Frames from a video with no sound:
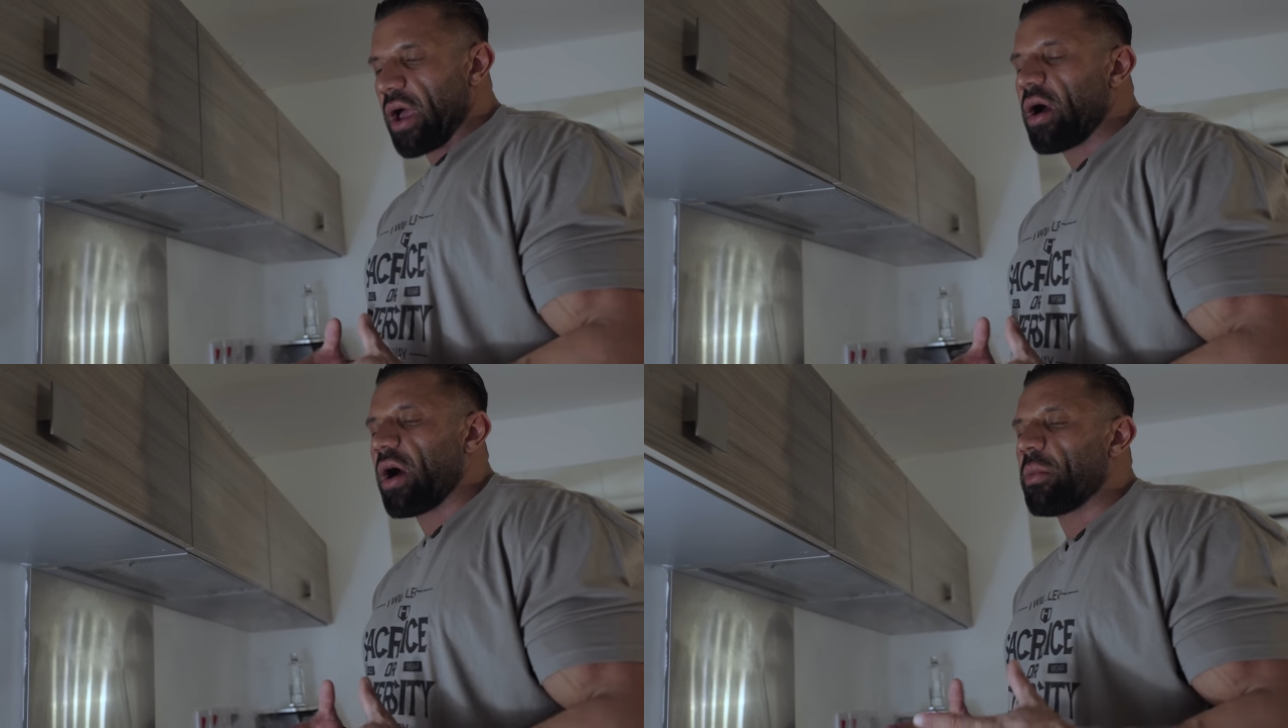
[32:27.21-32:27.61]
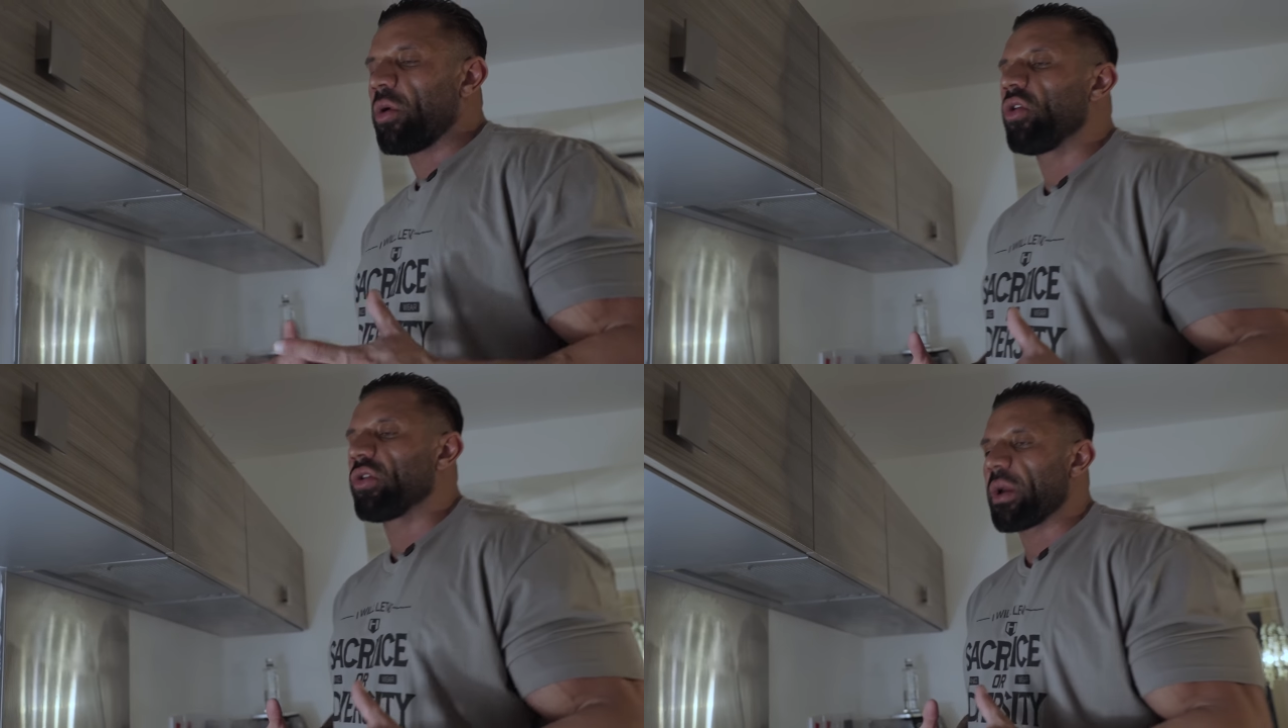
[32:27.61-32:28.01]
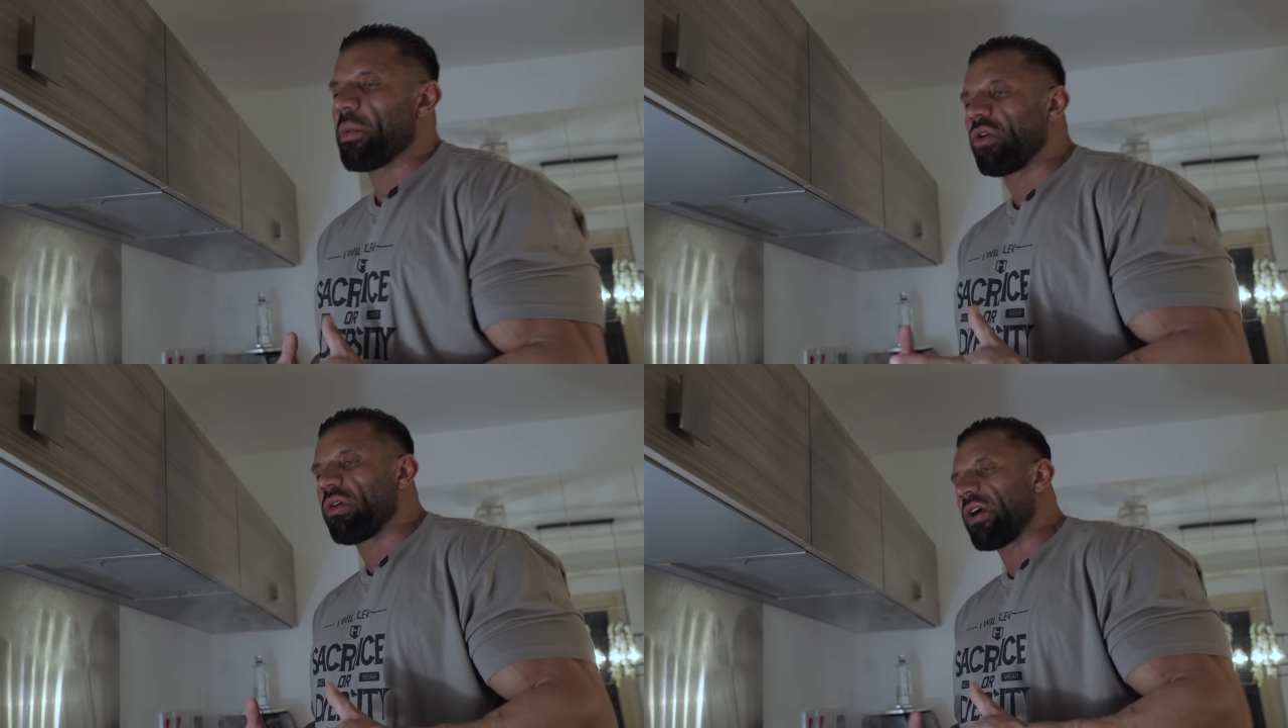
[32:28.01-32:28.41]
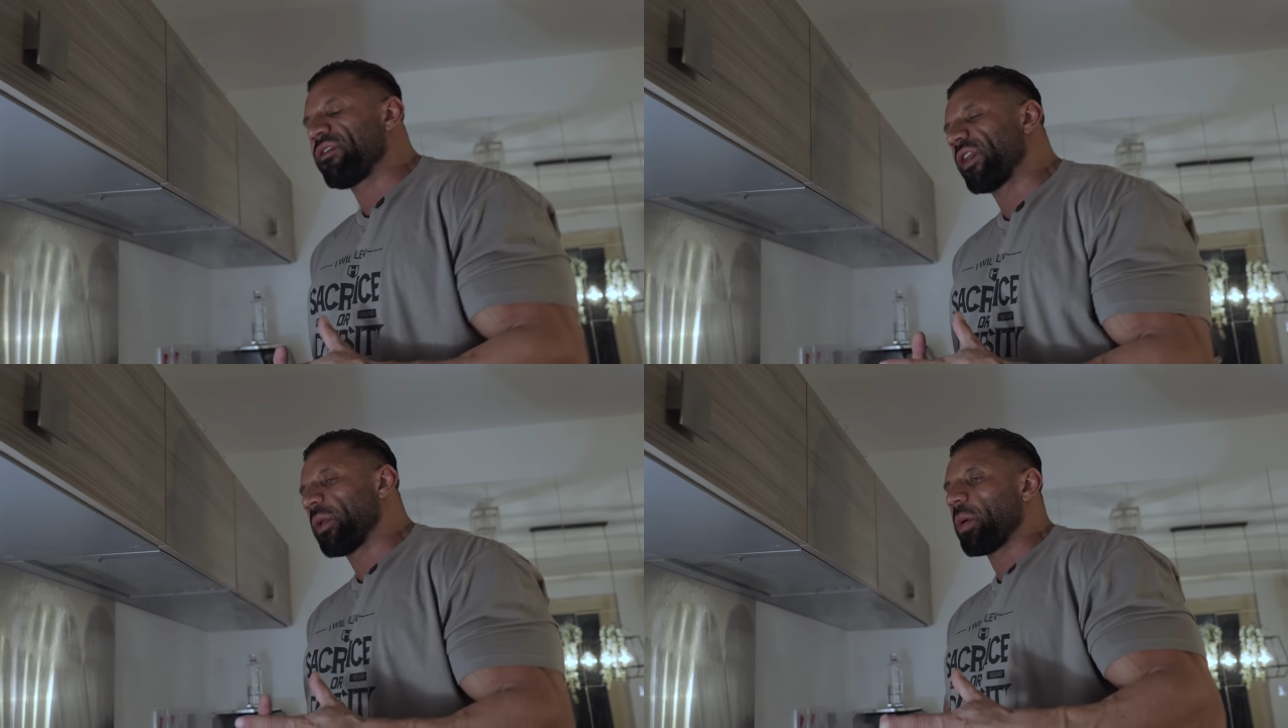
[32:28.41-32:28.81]
oh, I'm hungry, I'll
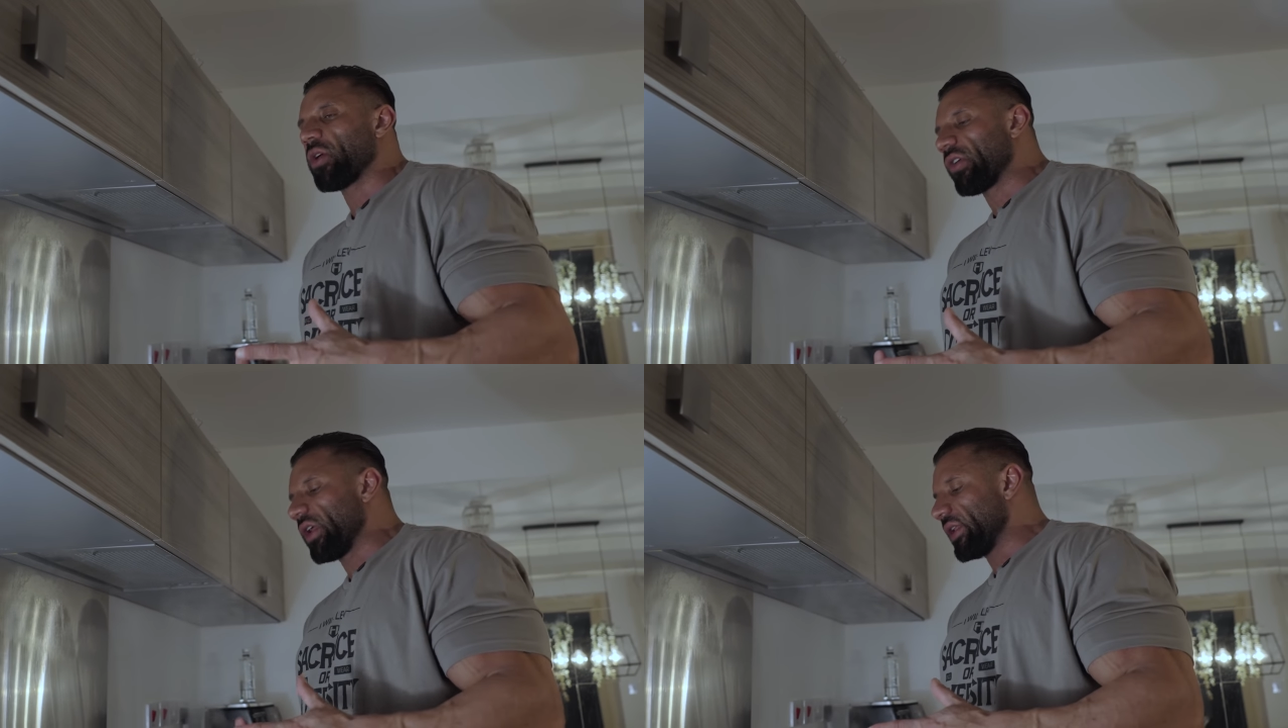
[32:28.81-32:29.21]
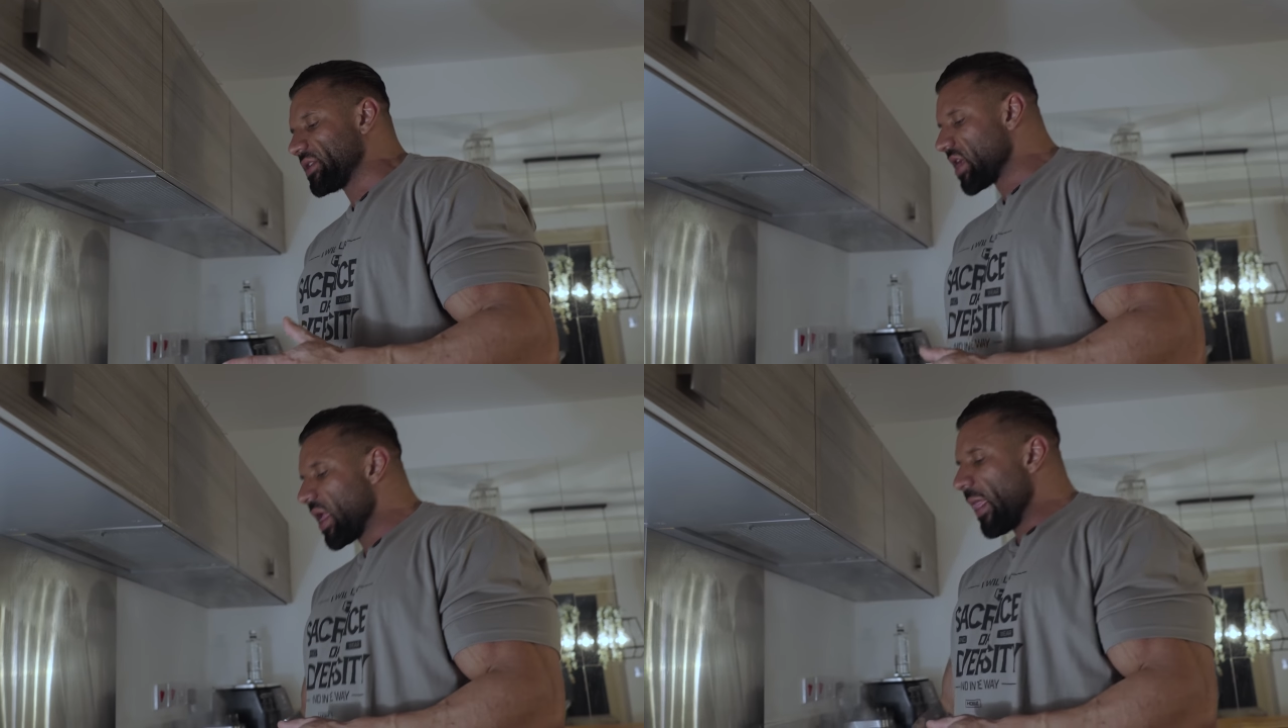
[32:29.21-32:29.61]
fill up on greens.